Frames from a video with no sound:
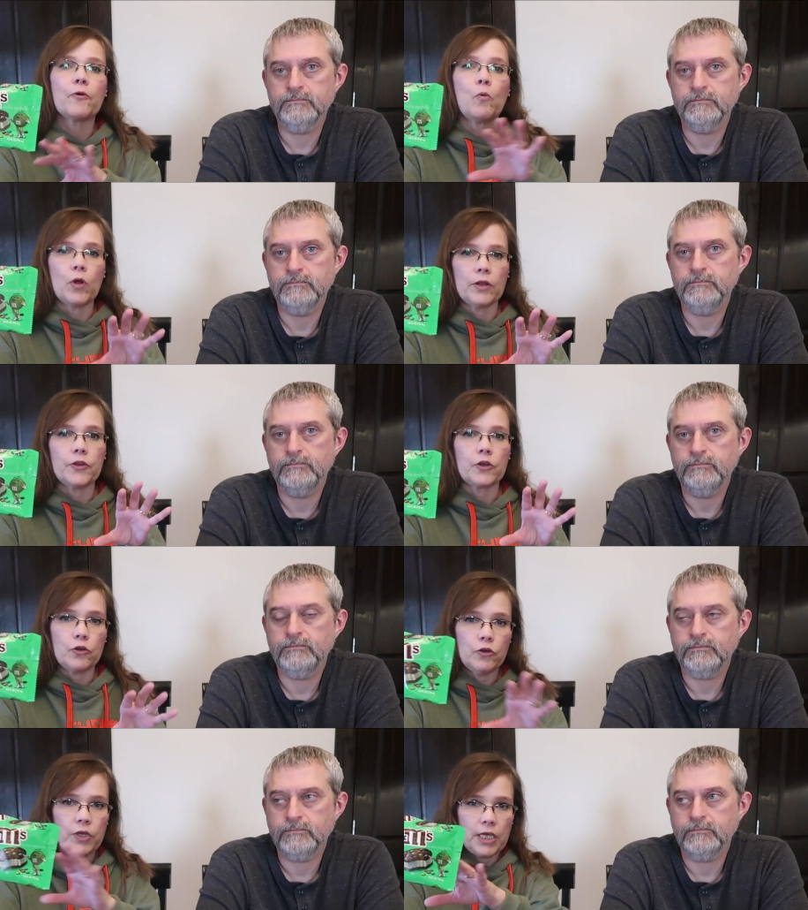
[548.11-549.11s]
Speaker 1: for one of the
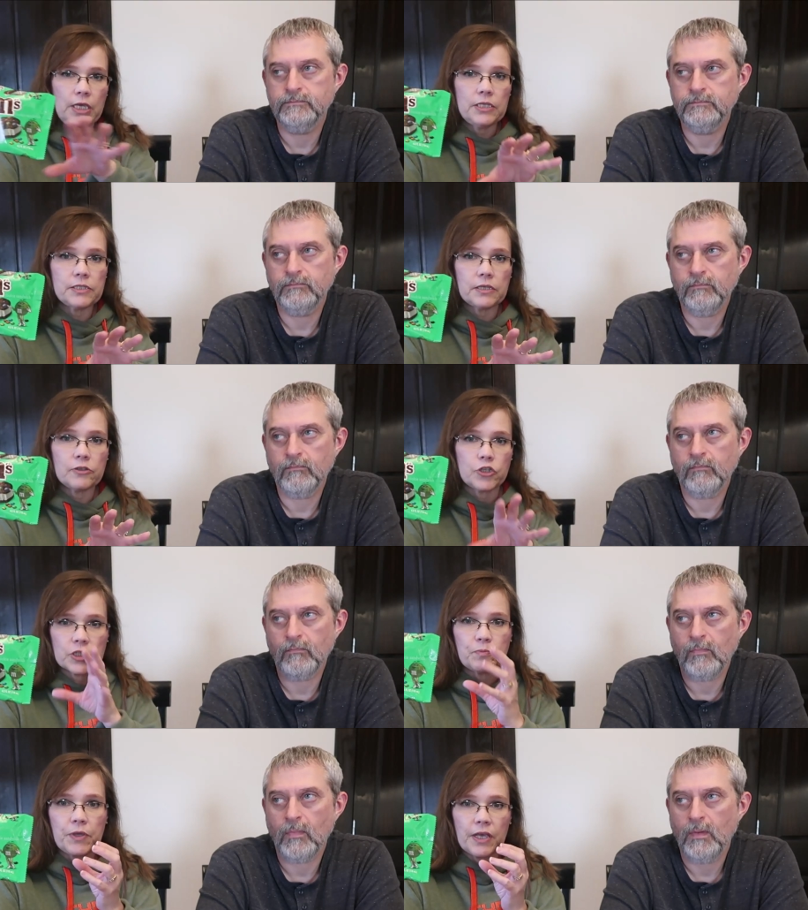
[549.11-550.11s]
cookies
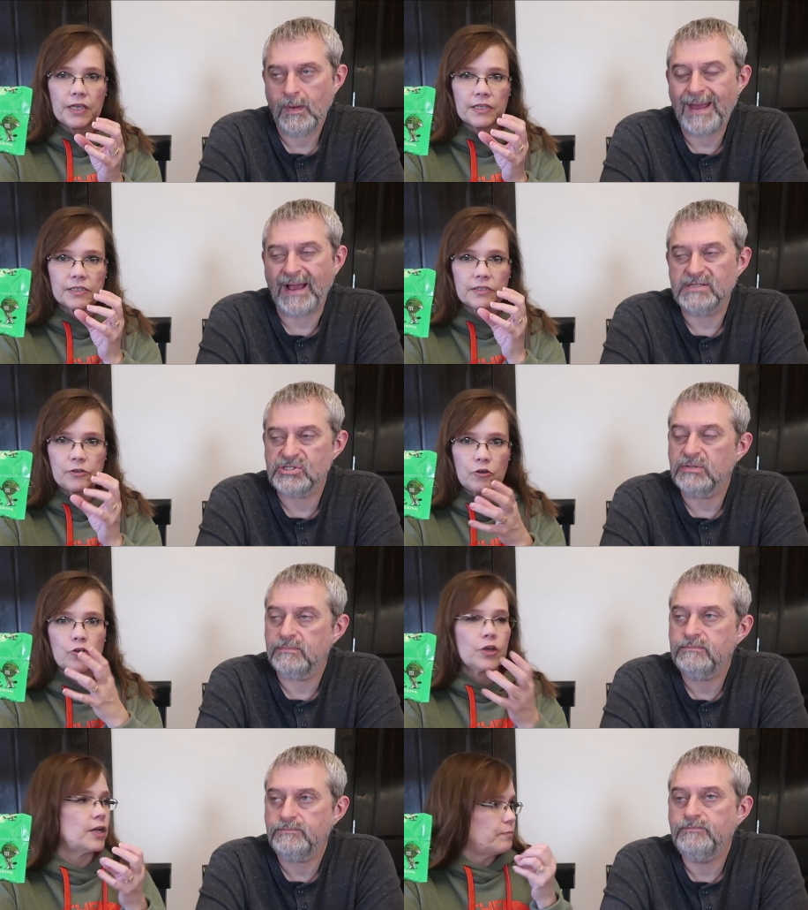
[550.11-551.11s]
just because you. are
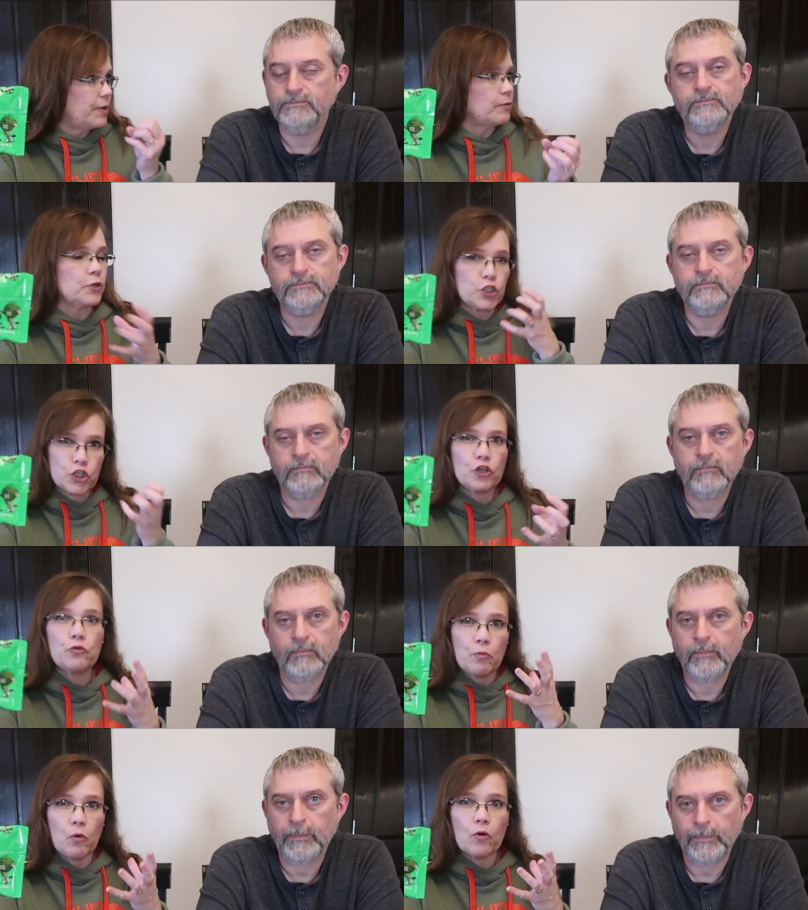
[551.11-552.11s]
gonna be able to chew
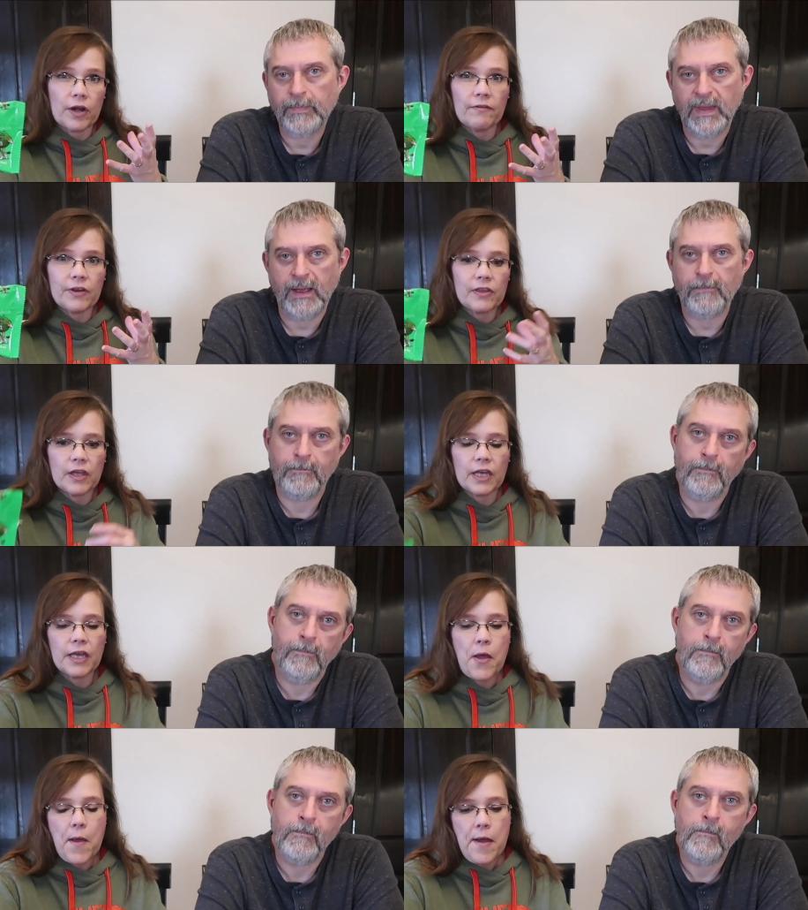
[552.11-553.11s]
more and
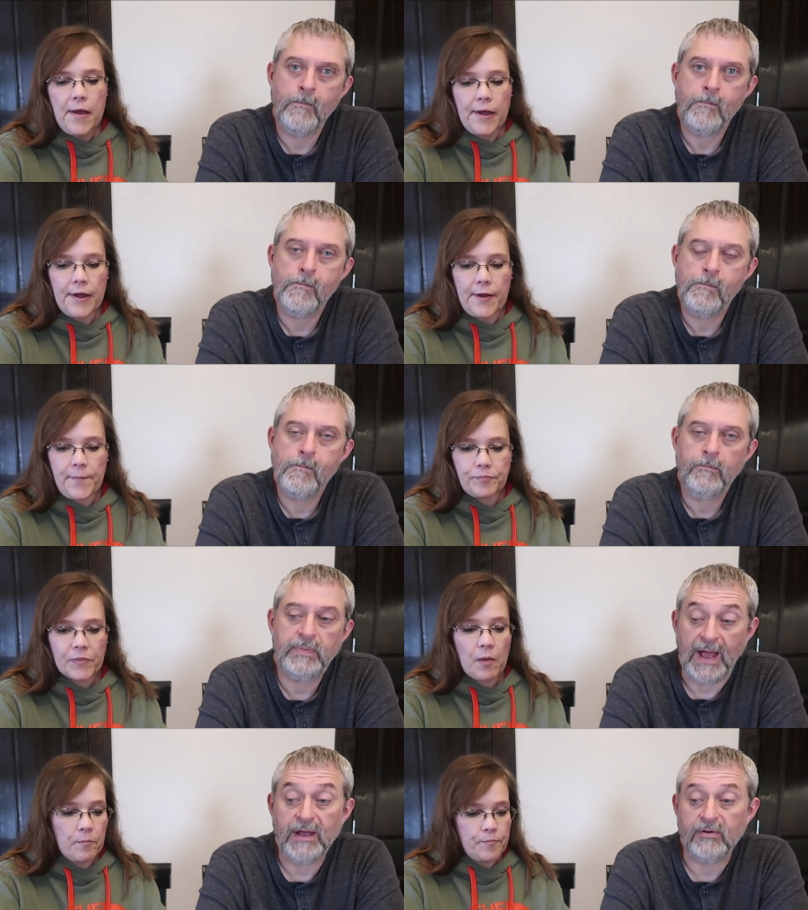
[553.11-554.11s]
everything. Um,
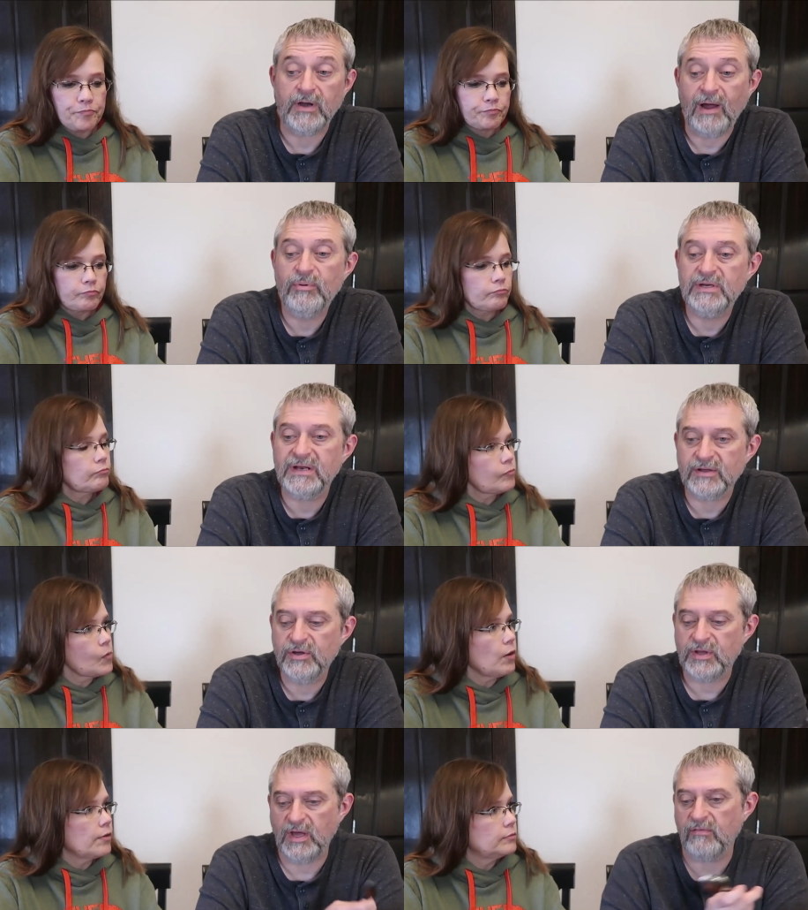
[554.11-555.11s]
Speaker 2: yeah, I agree. I would get a
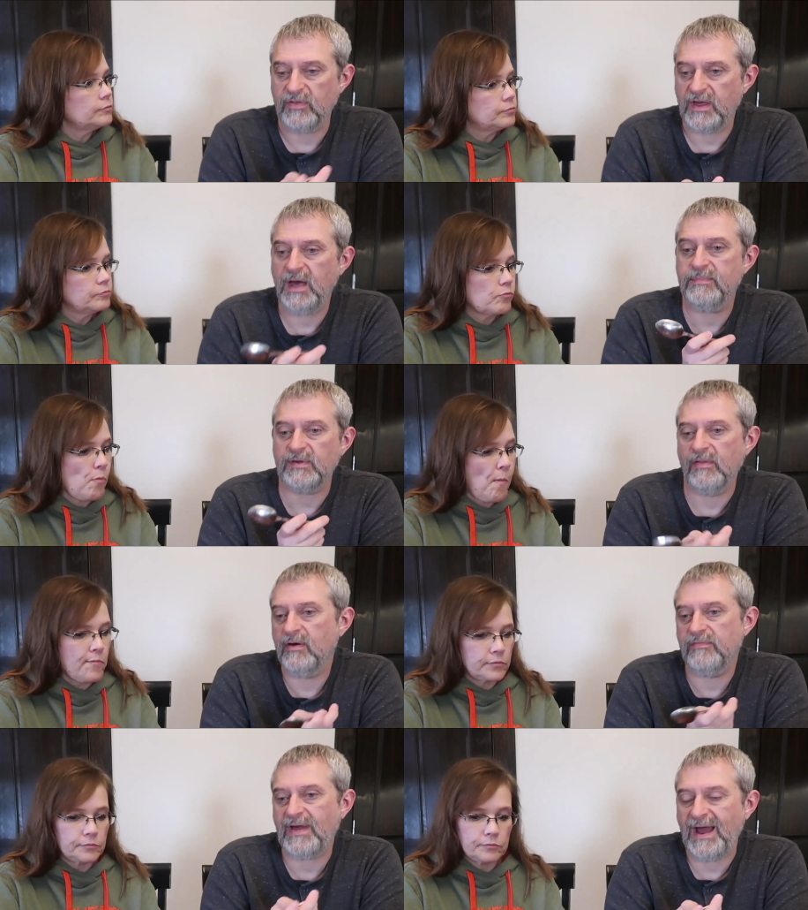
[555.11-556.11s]
cookie over the cups.
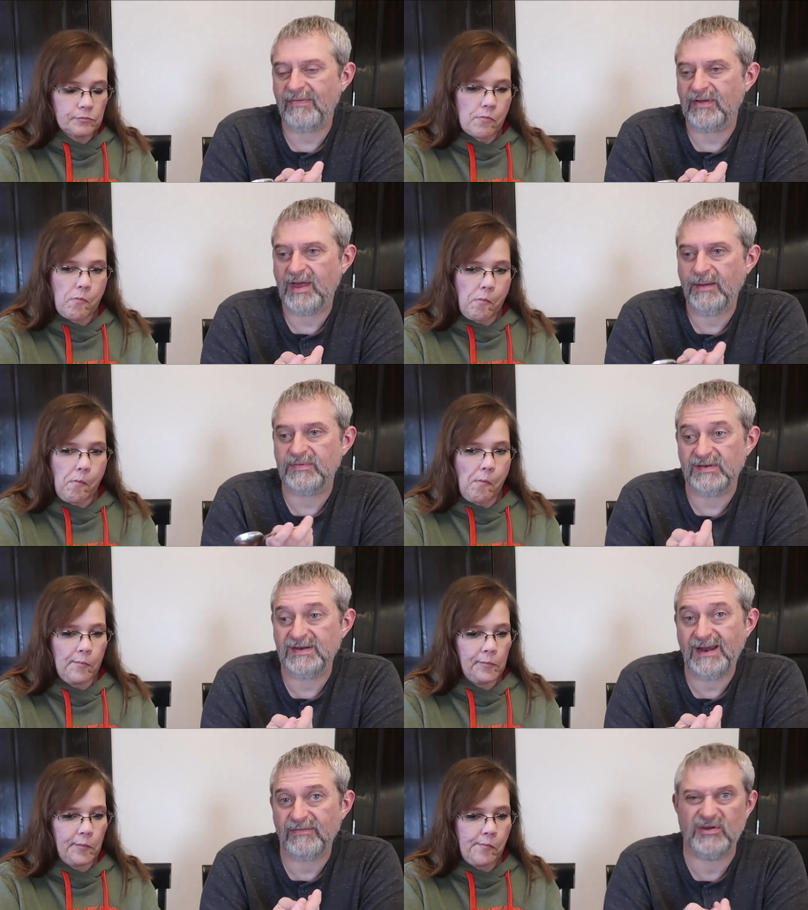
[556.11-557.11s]
Although if they had the cups and
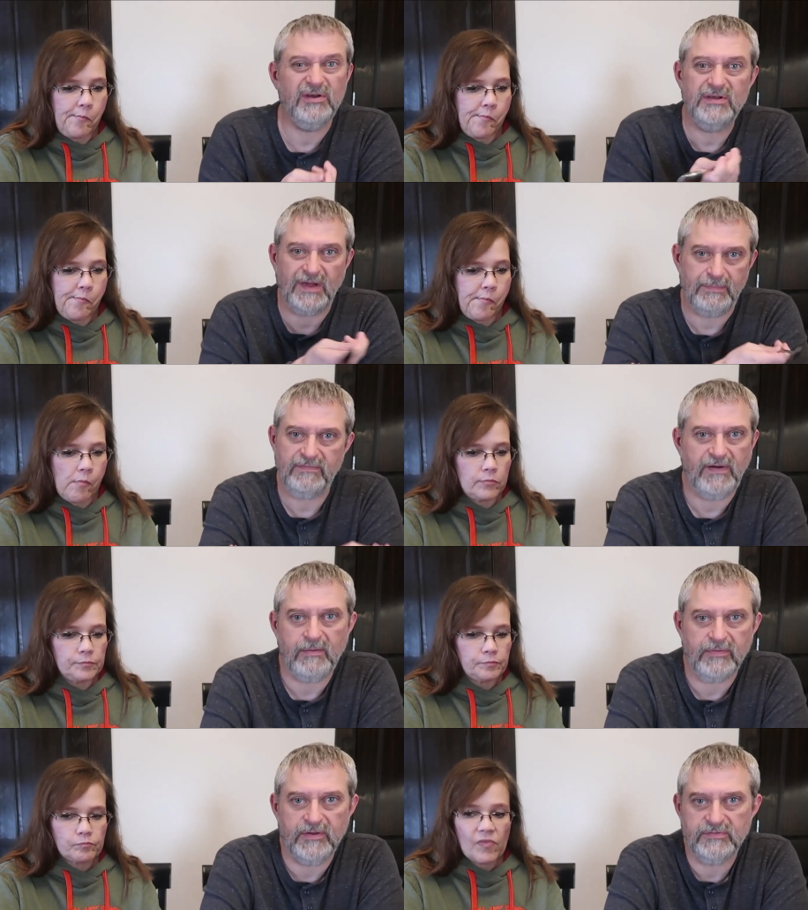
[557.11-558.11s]
didn't have the cookies, I'd be fine
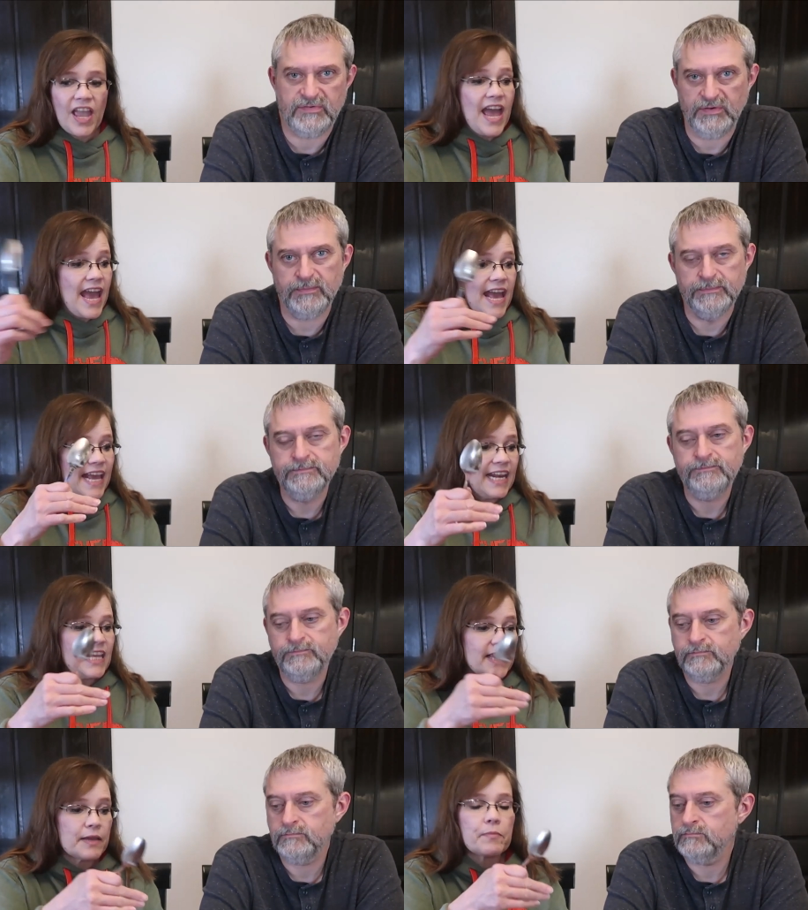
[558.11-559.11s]
with those too.
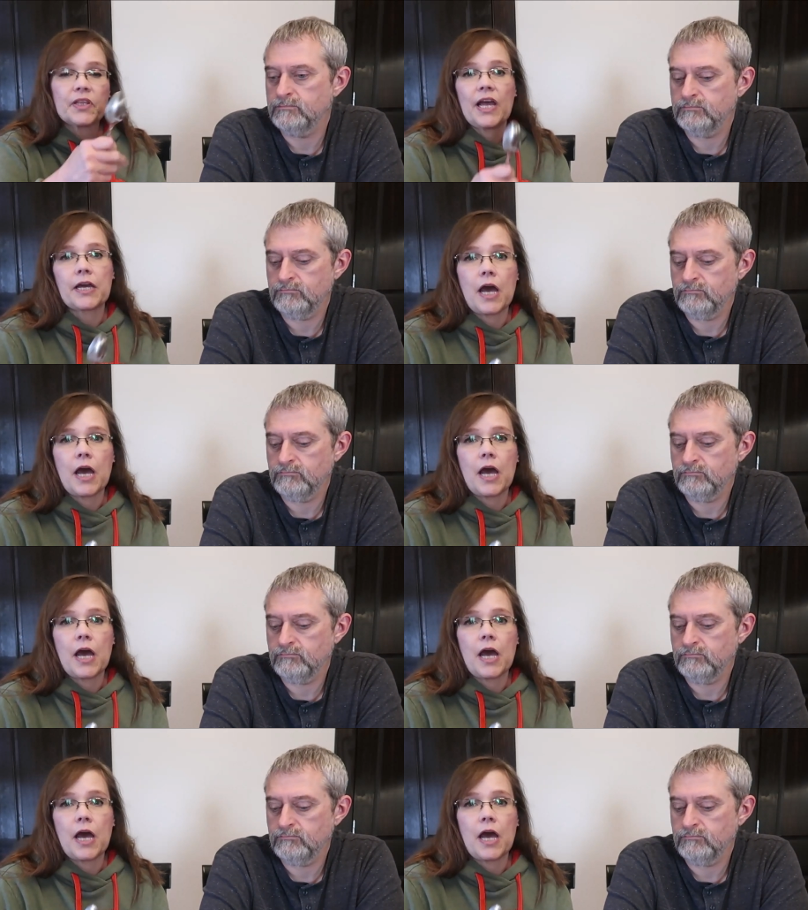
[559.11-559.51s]
Speaker 1: Anything but that